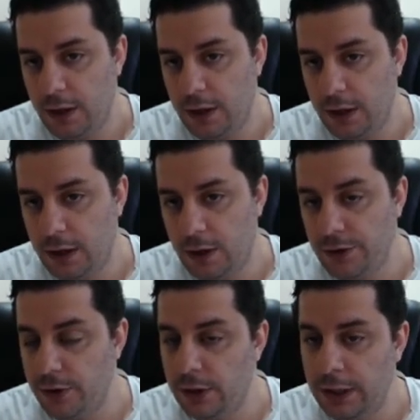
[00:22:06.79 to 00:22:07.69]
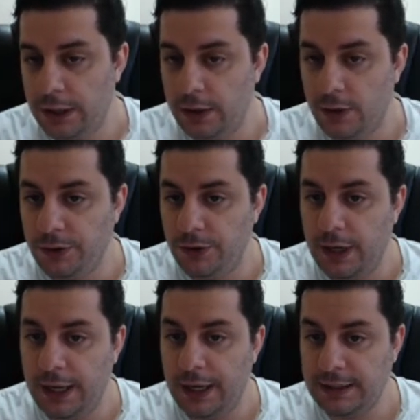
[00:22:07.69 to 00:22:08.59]
on your
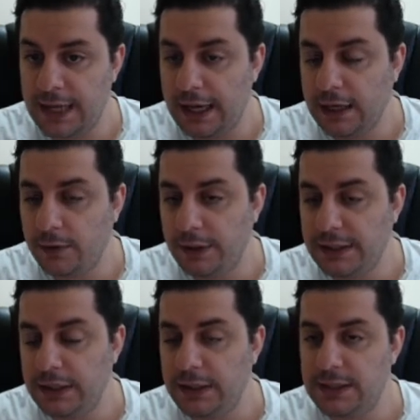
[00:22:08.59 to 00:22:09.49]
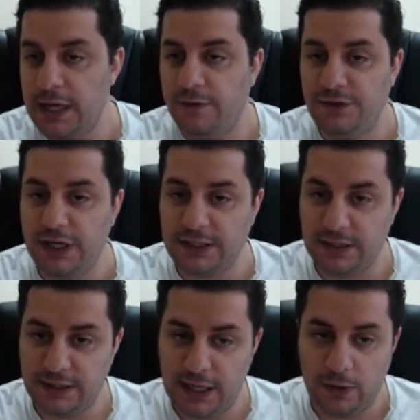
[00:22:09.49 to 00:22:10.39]
attack increase instead of just
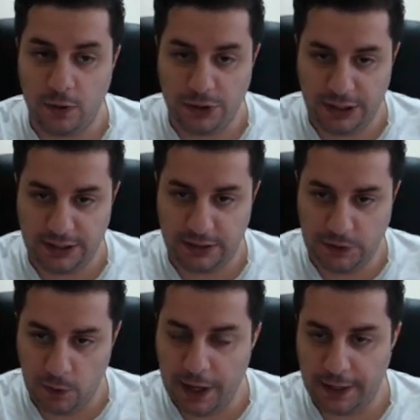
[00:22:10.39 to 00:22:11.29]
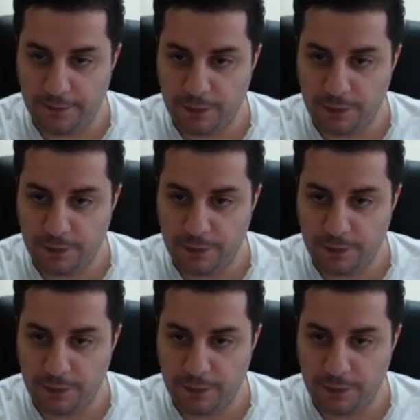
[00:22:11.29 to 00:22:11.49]
the 10 or just the 20.